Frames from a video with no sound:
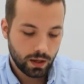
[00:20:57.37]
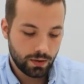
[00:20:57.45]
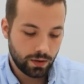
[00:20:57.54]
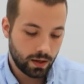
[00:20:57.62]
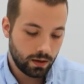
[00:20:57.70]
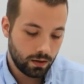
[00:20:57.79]

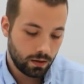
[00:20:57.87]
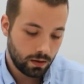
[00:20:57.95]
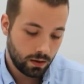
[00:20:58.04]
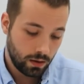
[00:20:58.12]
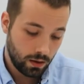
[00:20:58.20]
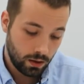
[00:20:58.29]
And then
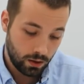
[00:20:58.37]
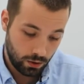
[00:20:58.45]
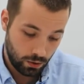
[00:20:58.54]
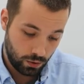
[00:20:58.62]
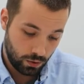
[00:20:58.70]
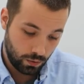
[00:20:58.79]

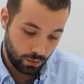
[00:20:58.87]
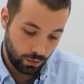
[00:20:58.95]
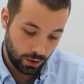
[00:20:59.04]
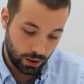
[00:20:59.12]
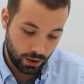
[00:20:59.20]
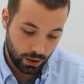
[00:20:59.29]

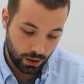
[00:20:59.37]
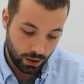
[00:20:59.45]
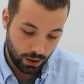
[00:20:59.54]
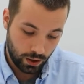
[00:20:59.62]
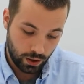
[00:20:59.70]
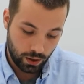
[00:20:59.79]

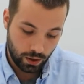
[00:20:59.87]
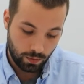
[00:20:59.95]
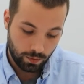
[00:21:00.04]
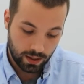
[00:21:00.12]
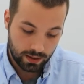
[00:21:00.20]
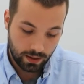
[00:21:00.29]
we
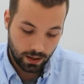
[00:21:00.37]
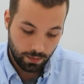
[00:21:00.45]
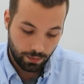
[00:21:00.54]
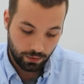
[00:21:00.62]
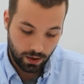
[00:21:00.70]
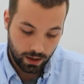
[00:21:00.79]
mix it
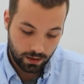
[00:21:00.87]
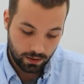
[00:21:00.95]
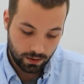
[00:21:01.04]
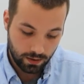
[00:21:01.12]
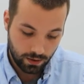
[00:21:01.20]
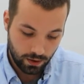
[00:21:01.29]
up, right?
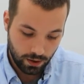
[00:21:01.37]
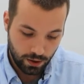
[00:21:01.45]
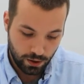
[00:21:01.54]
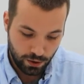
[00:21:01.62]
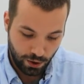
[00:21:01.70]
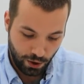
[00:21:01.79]

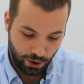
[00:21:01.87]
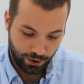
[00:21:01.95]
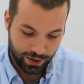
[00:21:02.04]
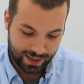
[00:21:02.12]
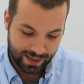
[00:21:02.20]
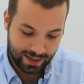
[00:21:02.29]
Oh,
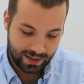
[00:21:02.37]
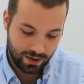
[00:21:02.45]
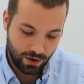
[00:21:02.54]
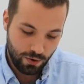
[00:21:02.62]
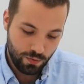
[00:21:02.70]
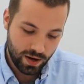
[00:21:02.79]
this is
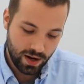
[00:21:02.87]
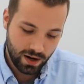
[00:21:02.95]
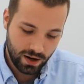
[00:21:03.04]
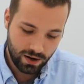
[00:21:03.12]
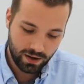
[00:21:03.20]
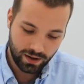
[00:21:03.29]
so
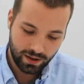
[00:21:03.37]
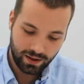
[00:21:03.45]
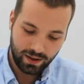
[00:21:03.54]
weird.